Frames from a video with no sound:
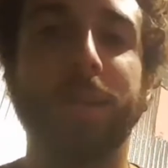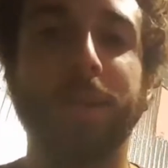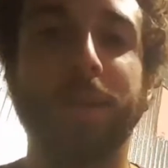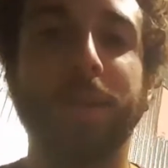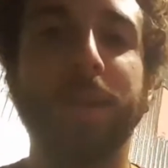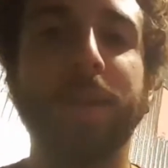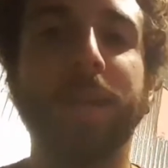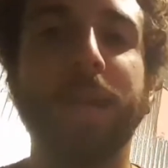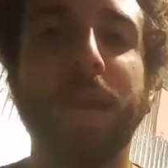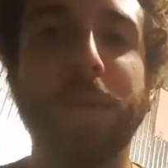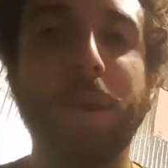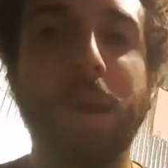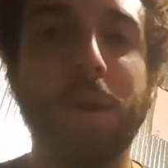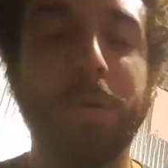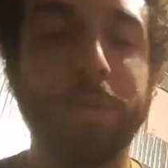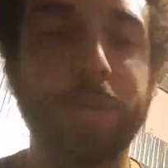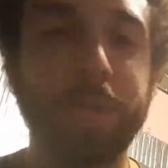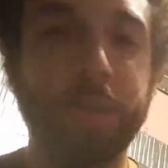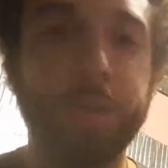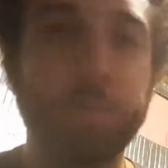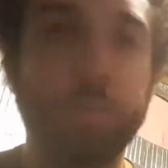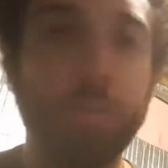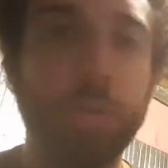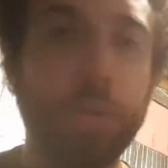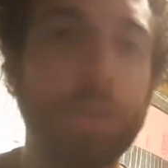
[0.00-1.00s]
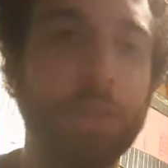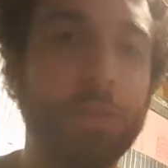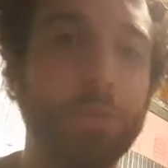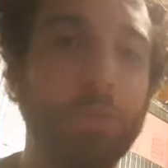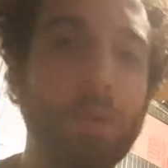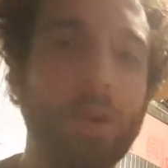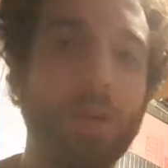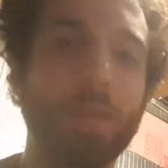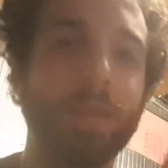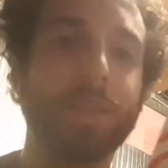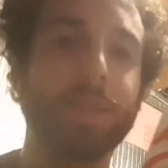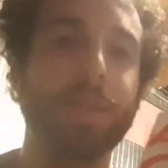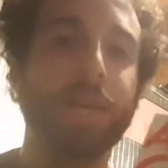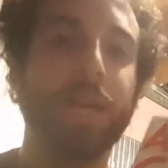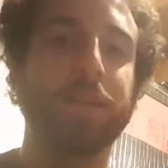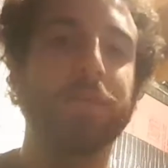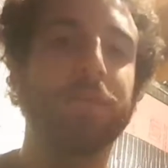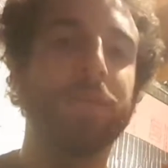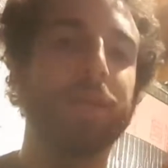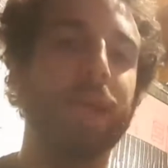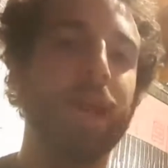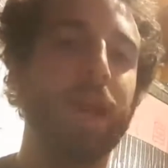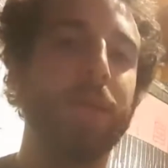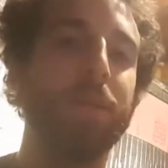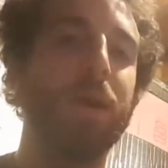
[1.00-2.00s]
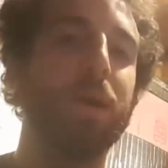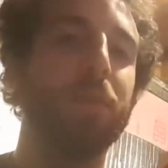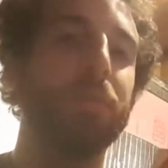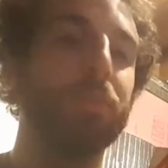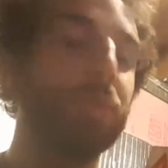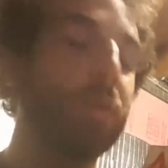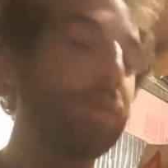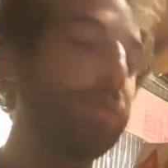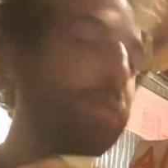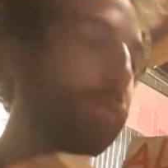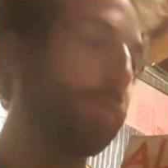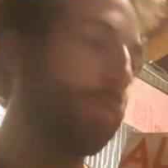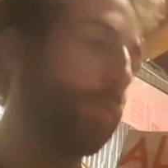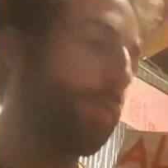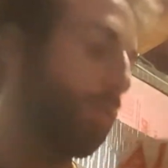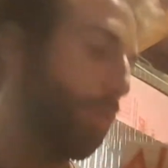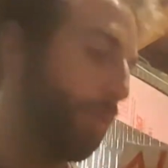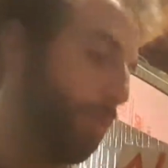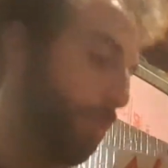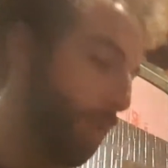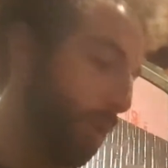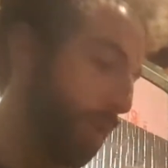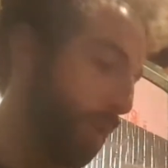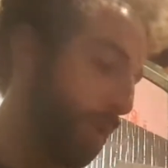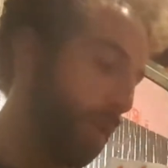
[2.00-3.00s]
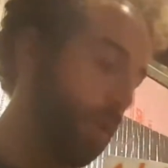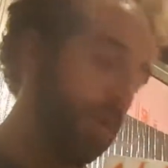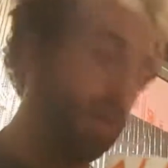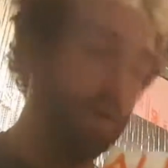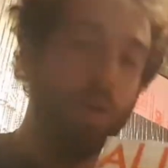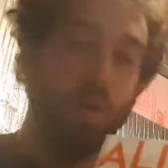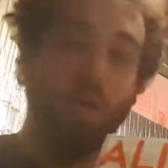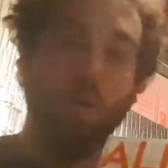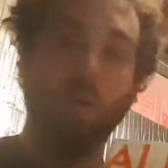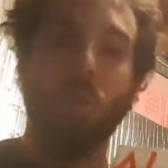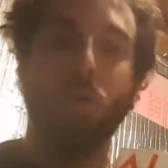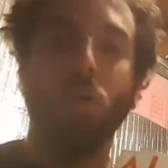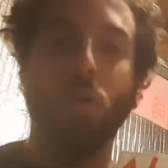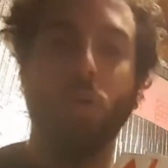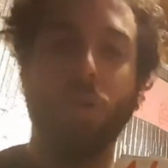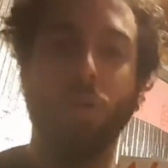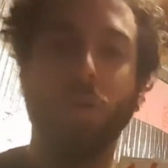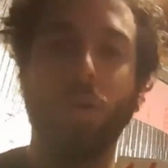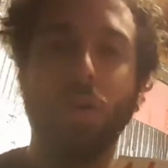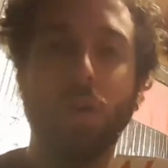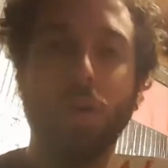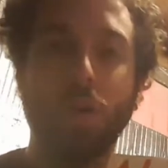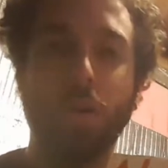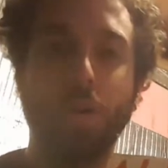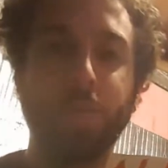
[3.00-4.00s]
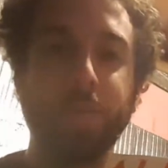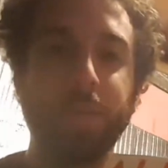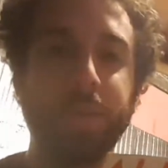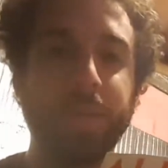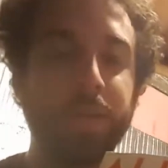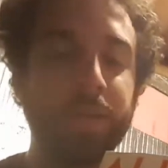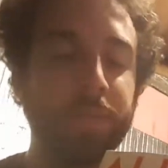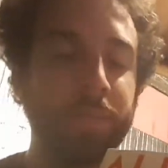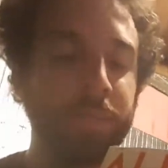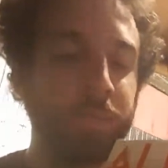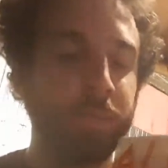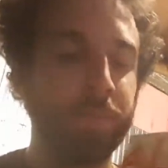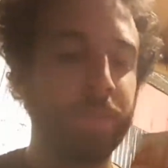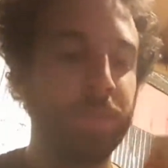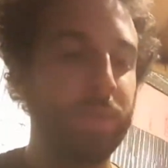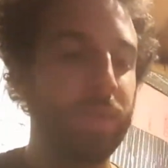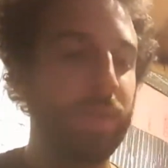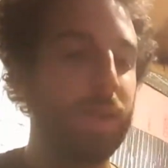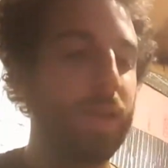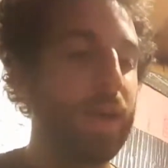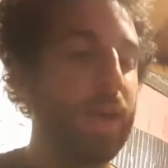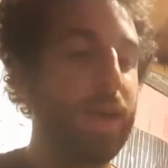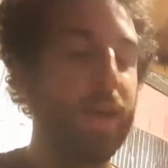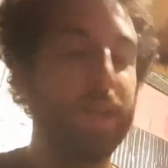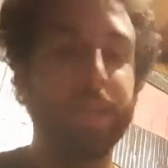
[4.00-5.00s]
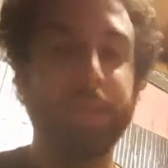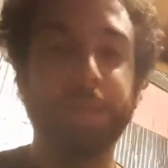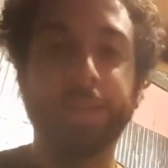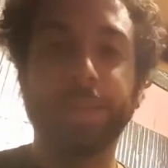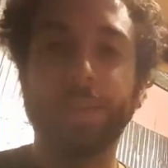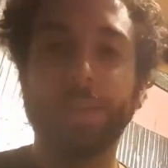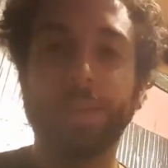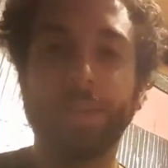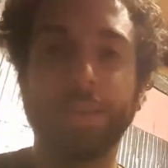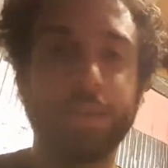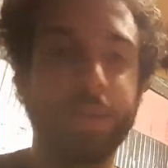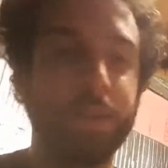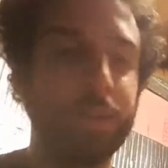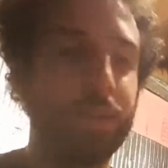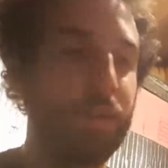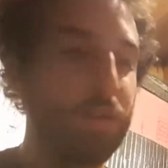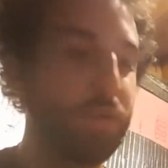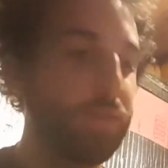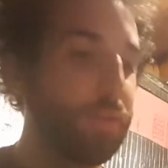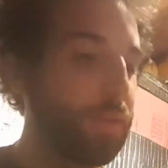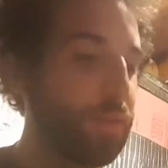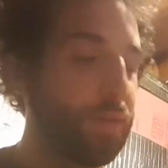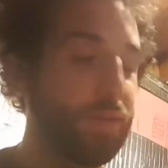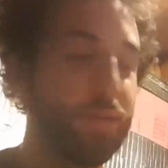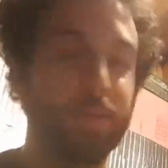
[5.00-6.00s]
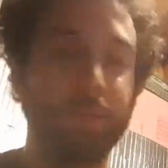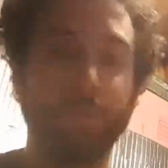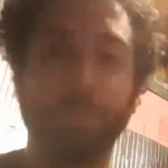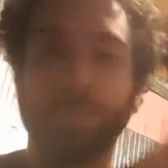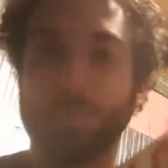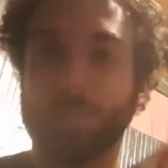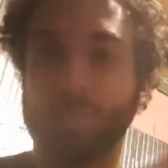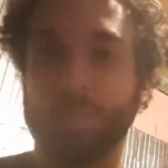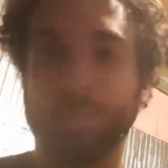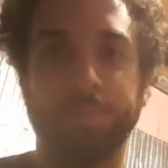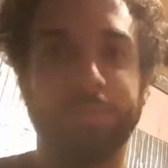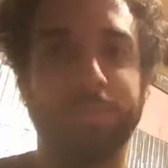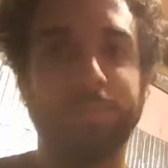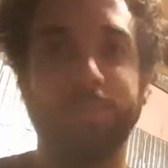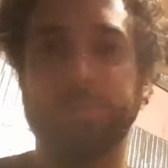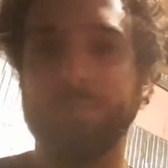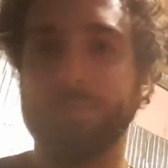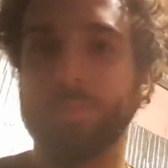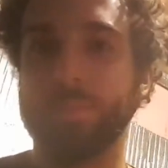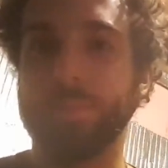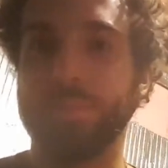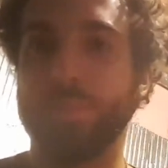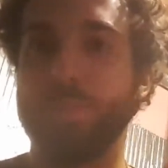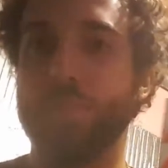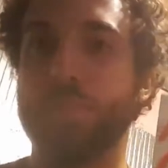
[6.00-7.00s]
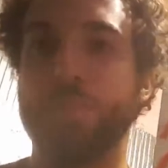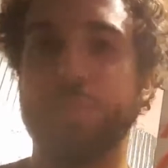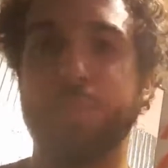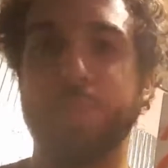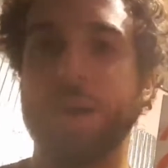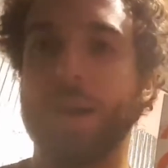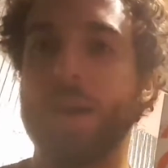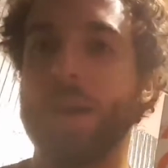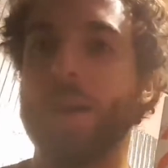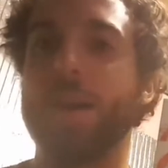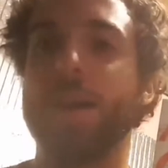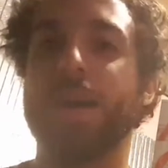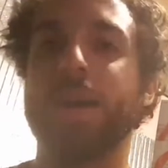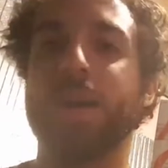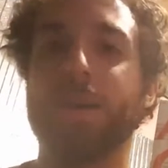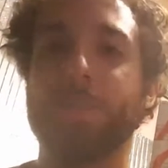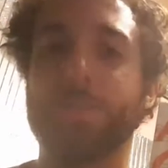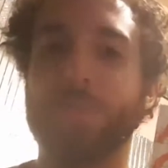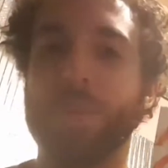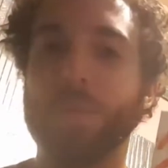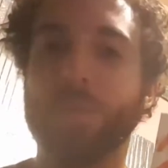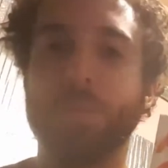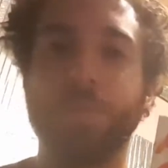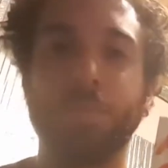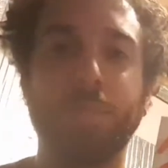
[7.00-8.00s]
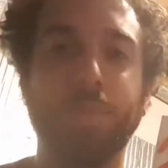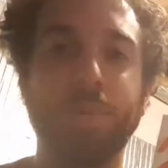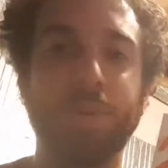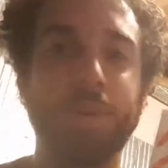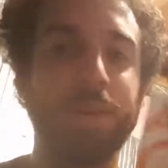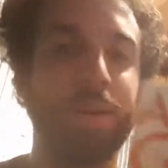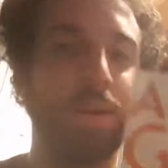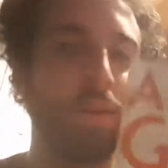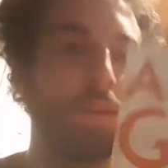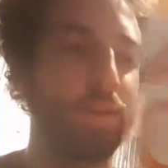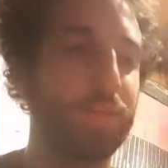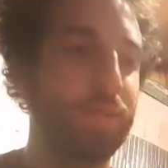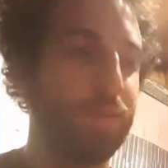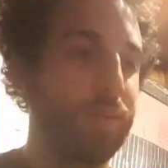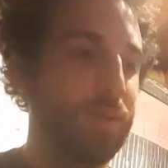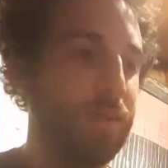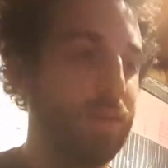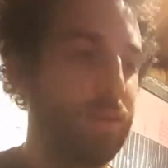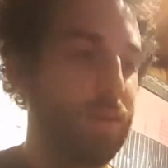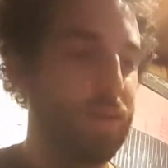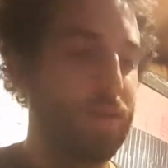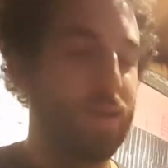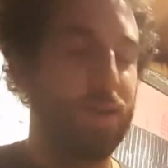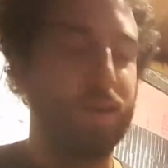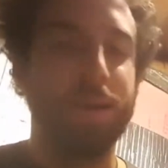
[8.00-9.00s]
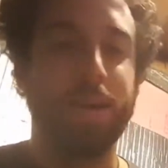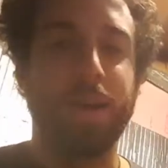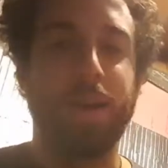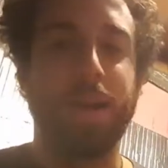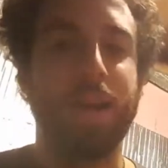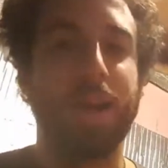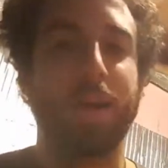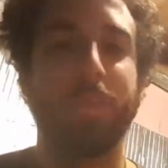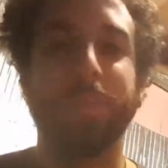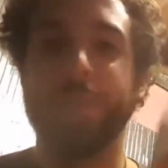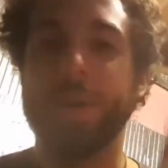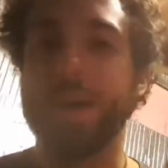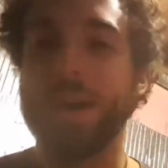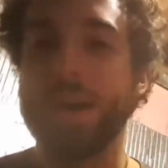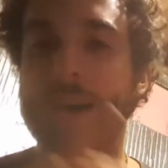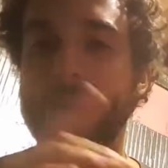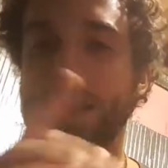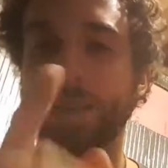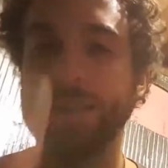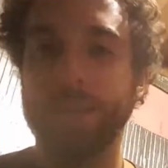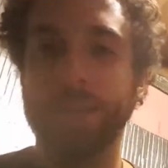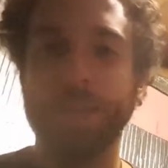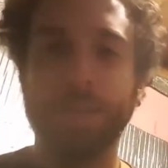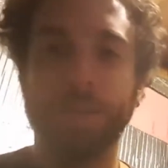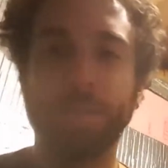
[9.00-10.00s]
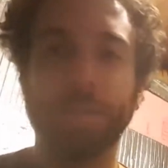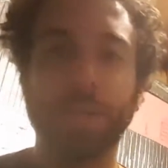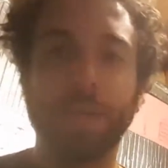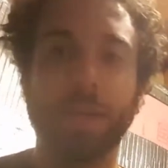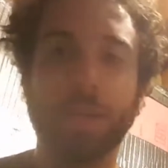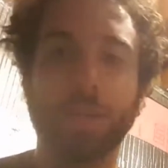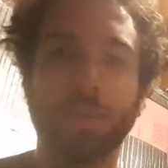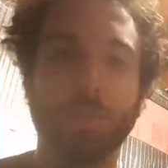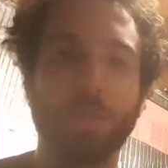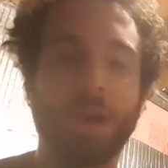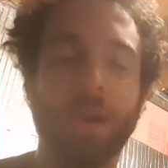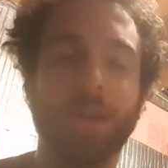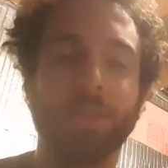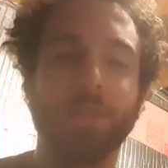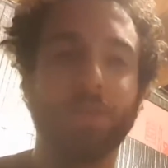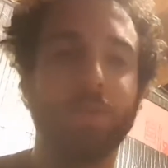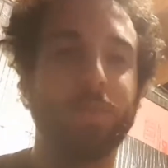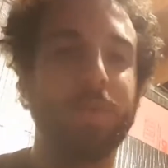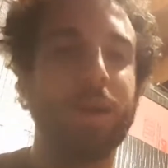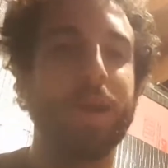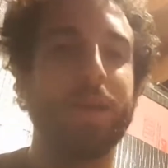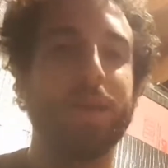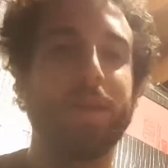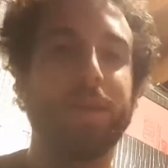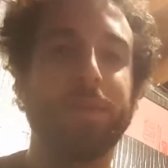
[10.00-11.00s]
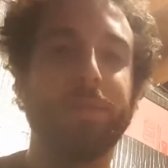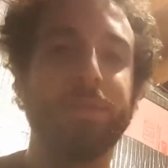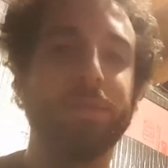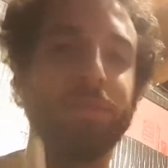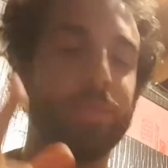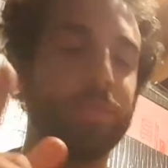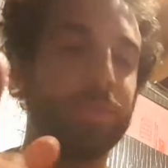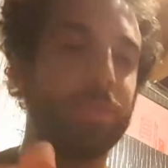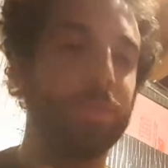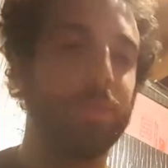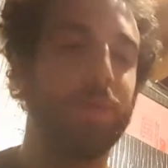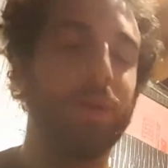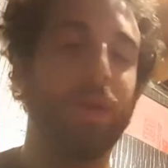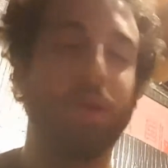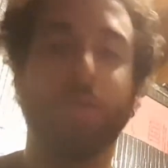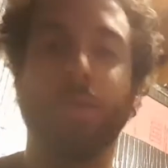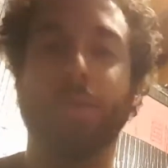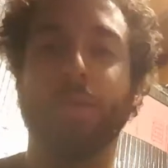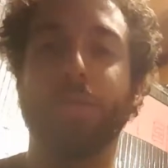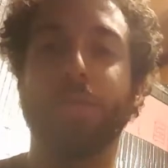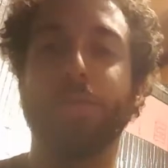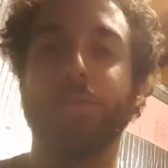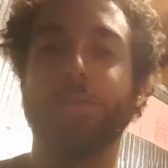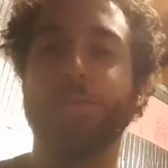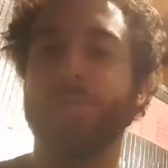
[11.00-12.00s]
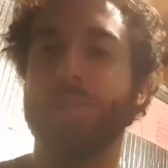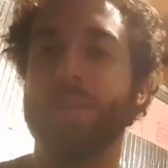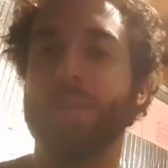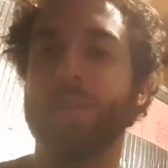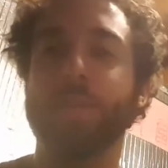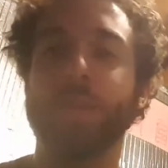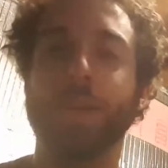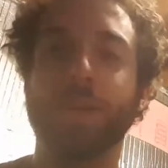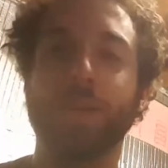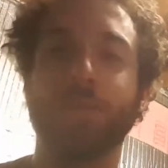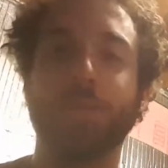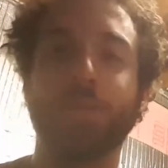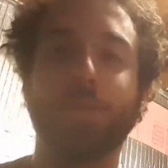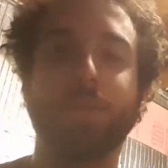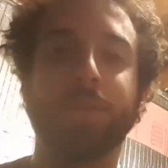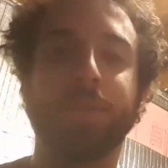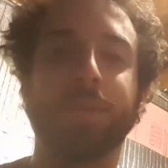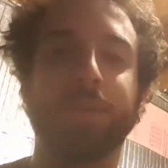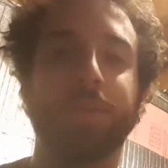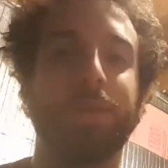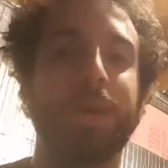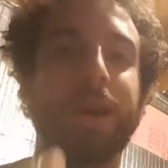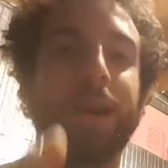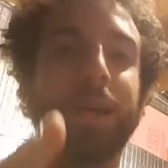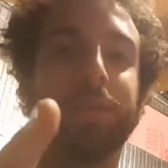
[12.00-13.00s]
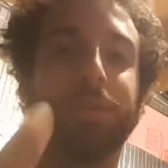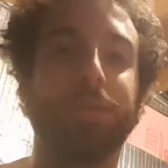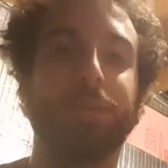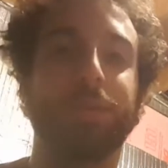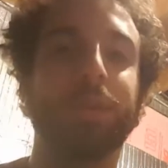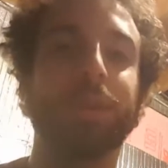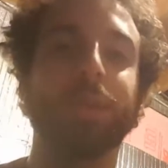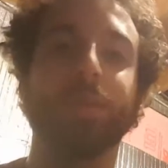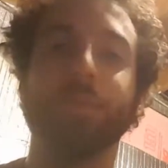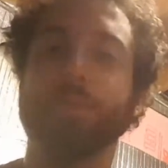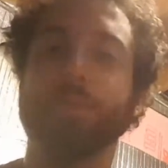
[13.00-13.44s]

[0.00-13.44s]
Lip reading: He came out with this book as well. This actually came out before Chordal Harmony, and this is another bomb book. And I'm not being sponsored by him, although it'd be cool to actually